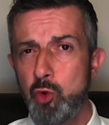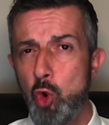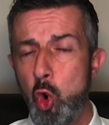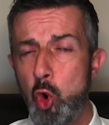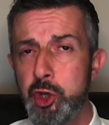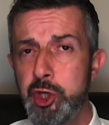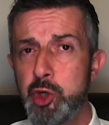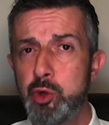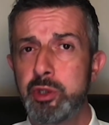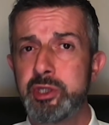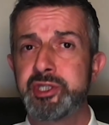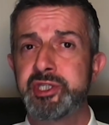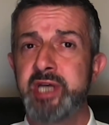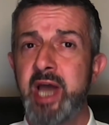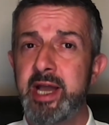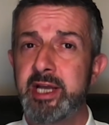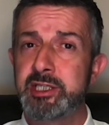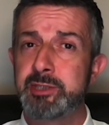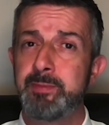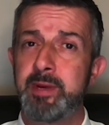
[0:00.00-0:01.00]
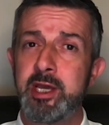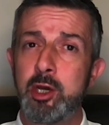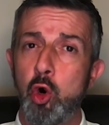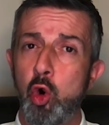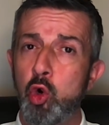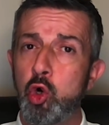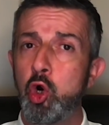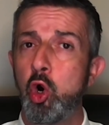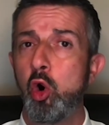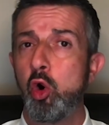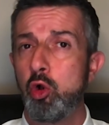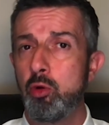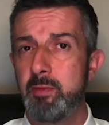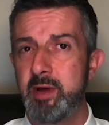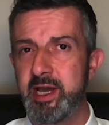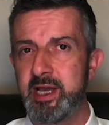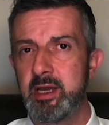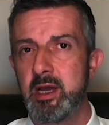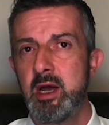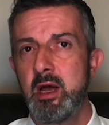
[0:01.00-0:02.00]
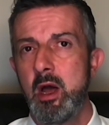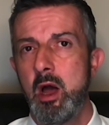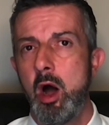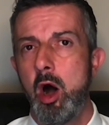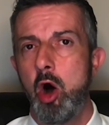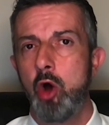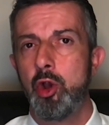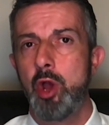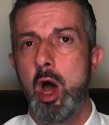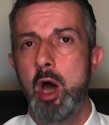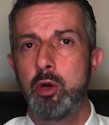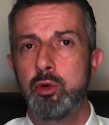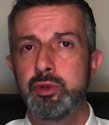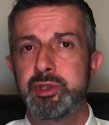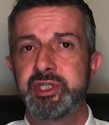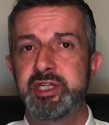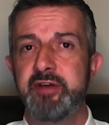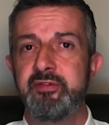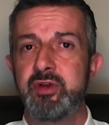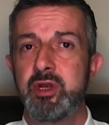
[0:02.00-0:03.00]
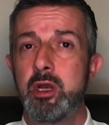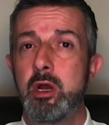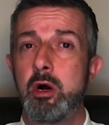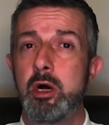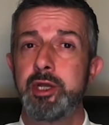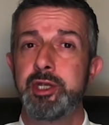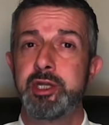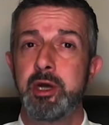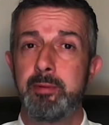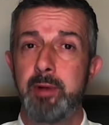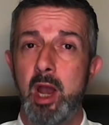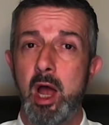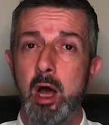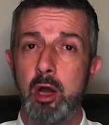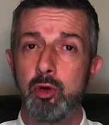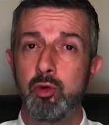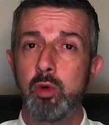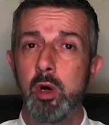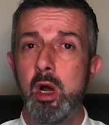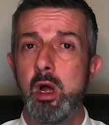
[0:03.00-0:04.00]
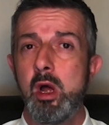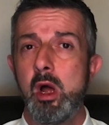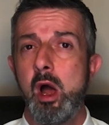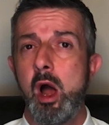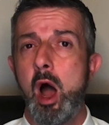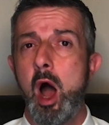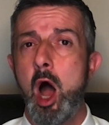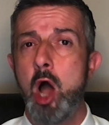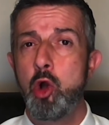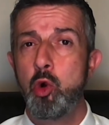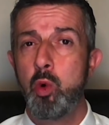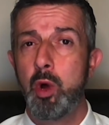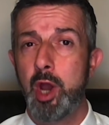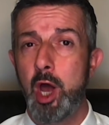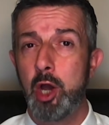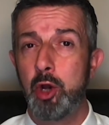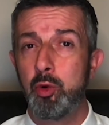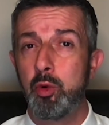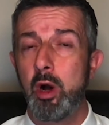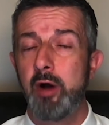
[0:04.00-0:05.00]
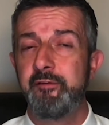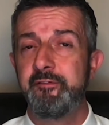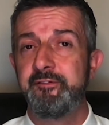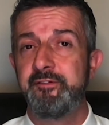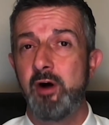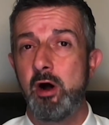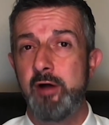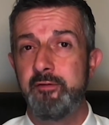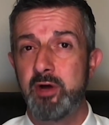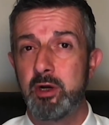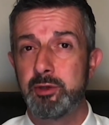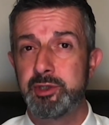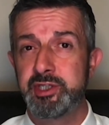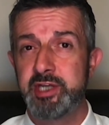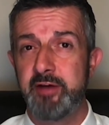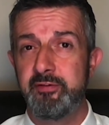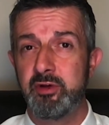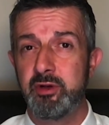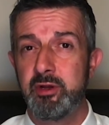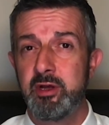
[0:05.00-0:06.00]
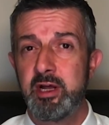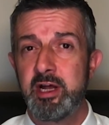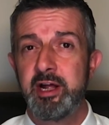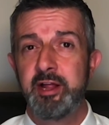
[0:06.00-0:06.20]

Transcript: Or you can text me or call me on 07900 010507.